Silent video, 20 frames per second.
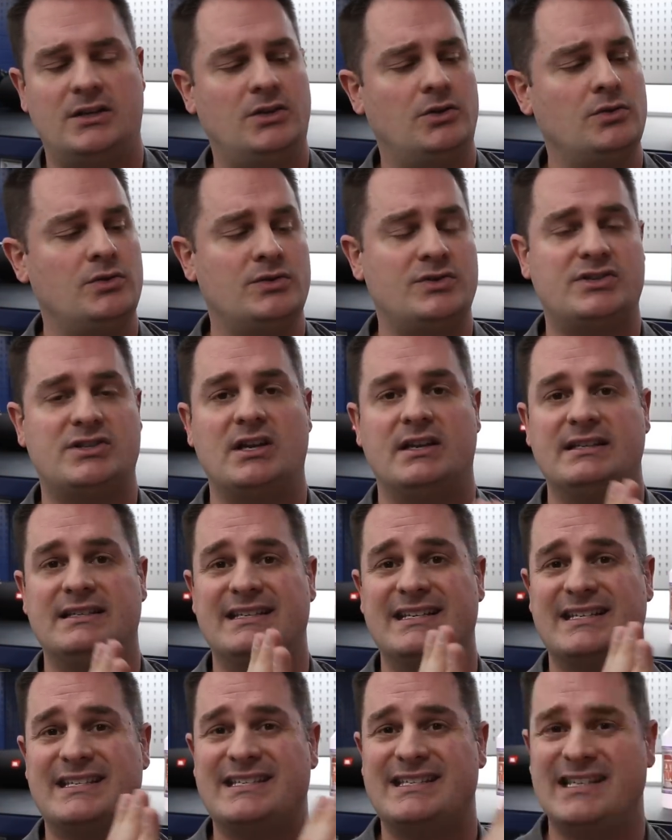use
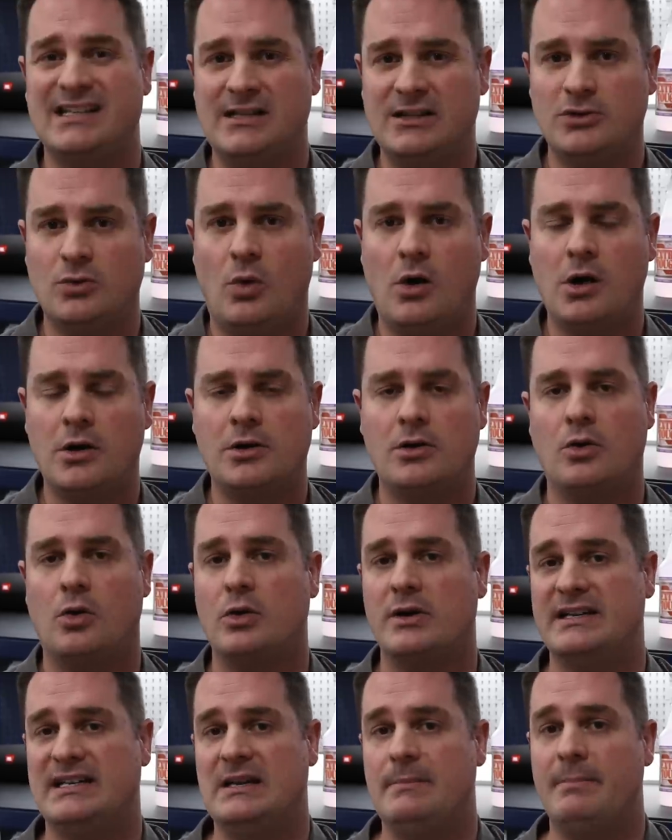distilled water
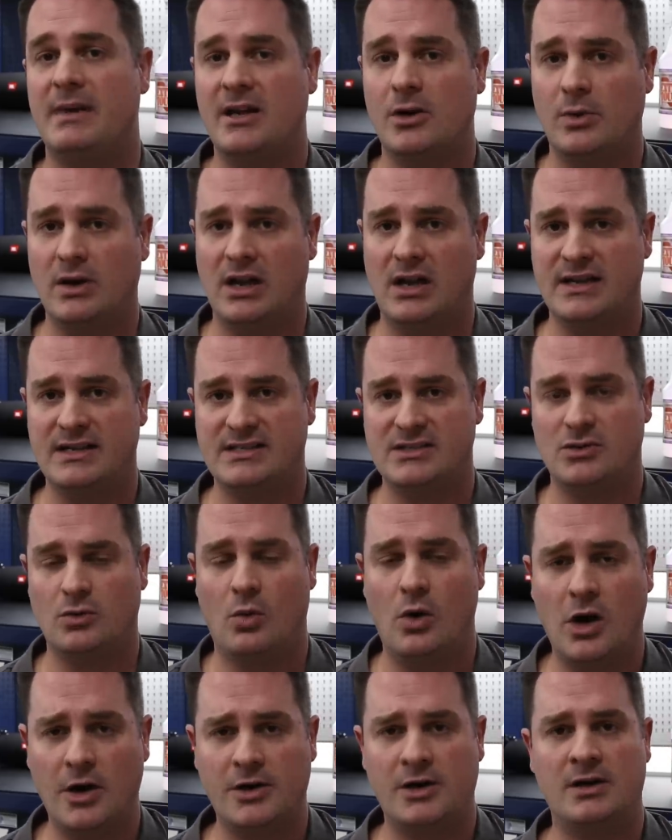or demineralized
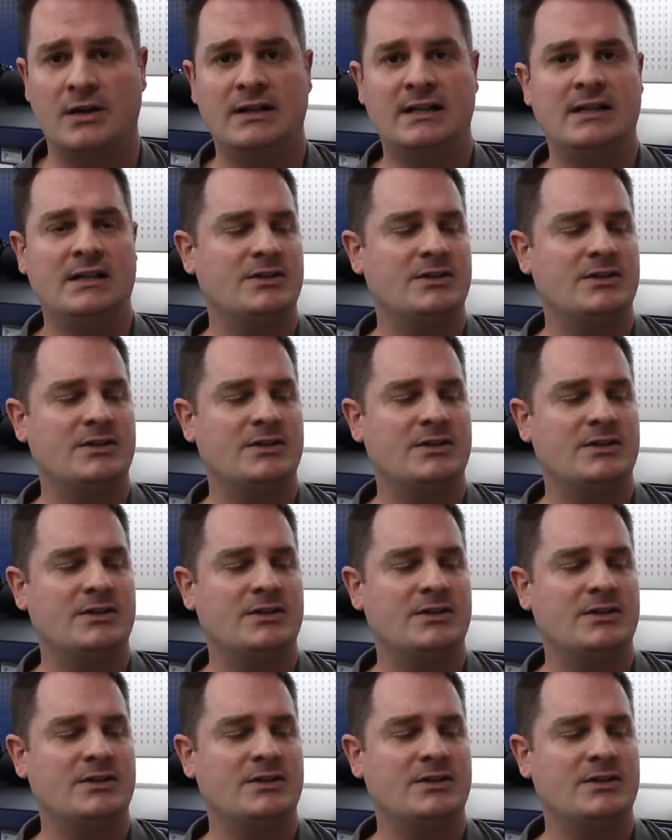water.